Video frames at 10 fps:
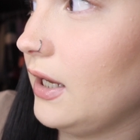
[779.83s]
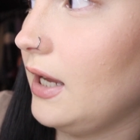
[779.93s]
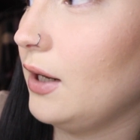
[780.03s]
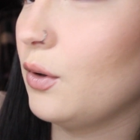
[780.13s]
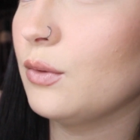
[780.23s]

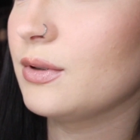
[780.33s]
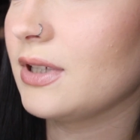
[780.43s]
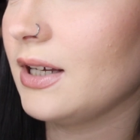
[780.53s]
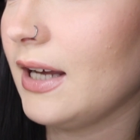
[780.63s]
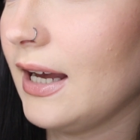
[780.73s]
And it goes
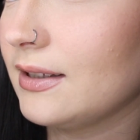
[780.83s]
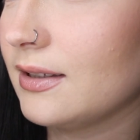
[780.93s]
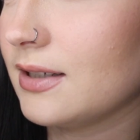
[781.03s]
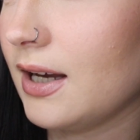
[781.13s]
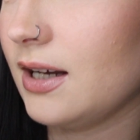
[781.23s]
at the
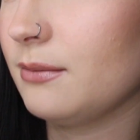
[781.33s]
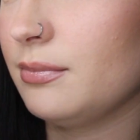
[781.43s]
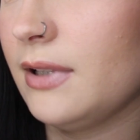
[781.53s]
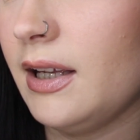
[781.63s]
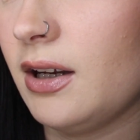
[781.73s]
top.
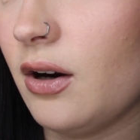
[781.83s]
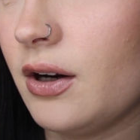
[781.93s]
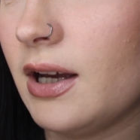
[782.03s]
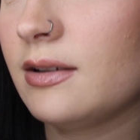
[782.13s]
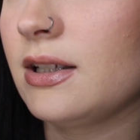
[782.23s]
Like, are
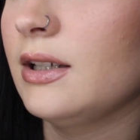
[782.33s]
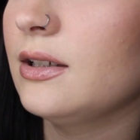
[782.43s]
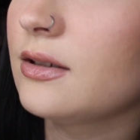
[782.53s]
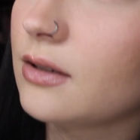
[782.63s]
y'all seeing this?